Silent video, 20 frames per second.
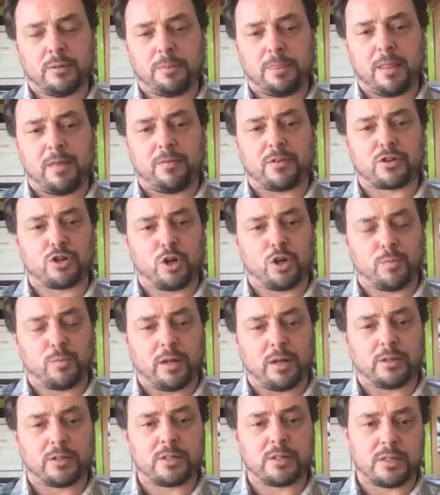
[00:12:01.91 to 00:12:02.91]
if the snow
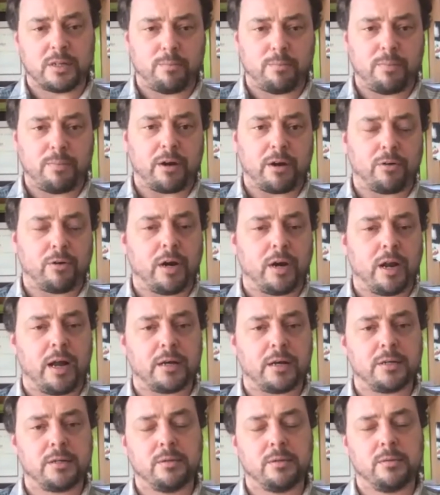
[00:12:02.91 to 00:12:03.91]
melts, is it bare or not?